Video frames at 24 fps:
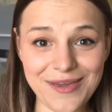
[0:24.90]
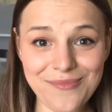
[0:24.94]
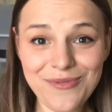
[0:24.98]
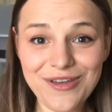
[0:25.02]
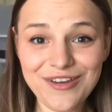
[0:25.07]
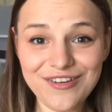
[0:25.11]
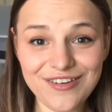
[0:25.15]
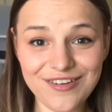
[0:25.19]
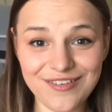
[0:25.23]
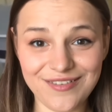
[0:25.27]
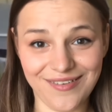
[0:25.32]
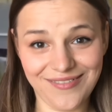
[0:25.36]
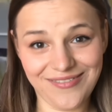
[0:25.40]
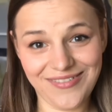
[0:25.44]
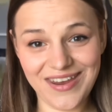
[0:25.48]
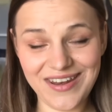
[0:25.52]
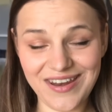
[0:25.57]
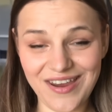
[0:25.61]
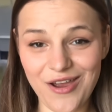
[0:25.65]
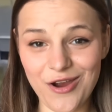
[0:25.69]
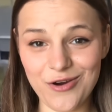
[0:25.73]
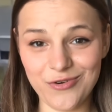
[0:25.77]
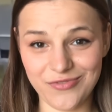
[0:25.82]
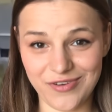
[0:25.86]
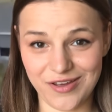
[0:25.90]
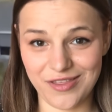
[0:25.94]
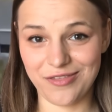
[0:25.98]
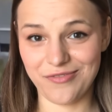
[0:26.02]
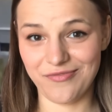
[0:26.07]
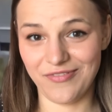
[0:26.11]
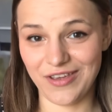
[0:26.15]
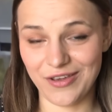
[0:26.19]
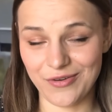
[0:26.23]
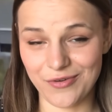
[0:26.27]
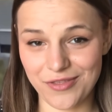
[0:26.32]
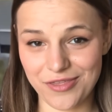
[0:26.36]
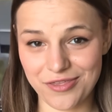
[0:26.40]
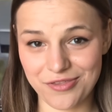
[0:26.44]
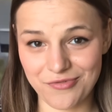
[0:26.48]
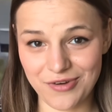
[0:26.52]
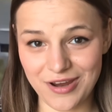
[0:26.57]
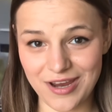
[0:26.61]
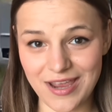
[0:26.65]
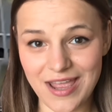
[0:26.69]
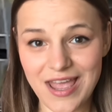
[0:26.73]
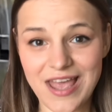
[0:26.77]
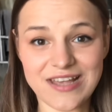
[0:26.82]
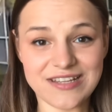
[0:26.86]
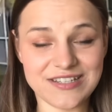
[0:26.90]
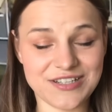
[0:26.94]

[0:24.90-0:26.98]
image to video with Veo 3,